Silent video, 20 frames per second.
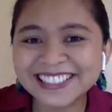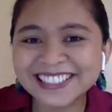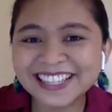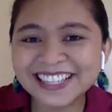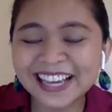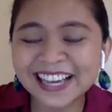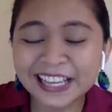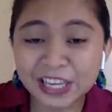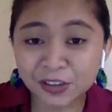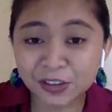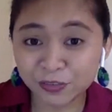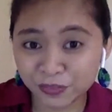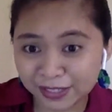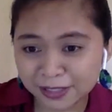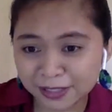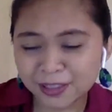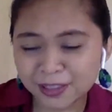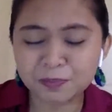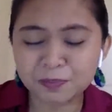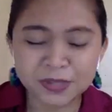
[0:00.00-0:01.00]
given, the
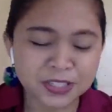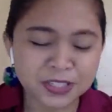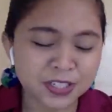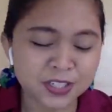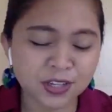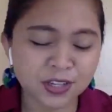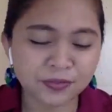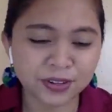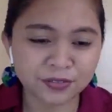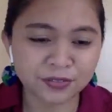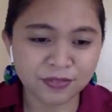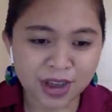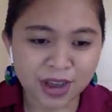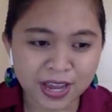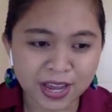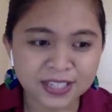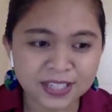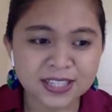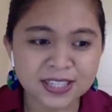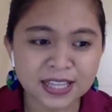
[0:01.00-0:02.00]
pieces of advice
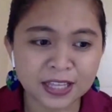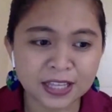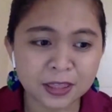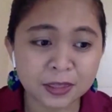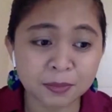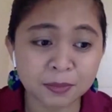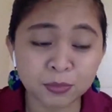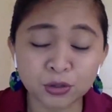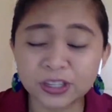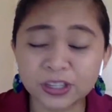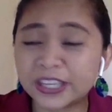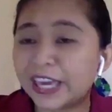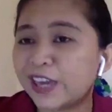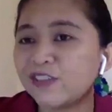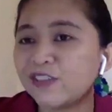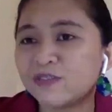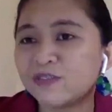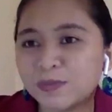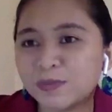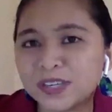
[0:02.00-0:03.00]
that the book gave
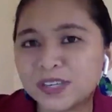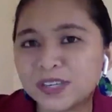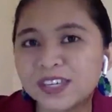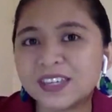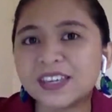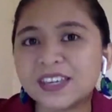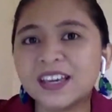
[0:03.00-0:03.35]
me,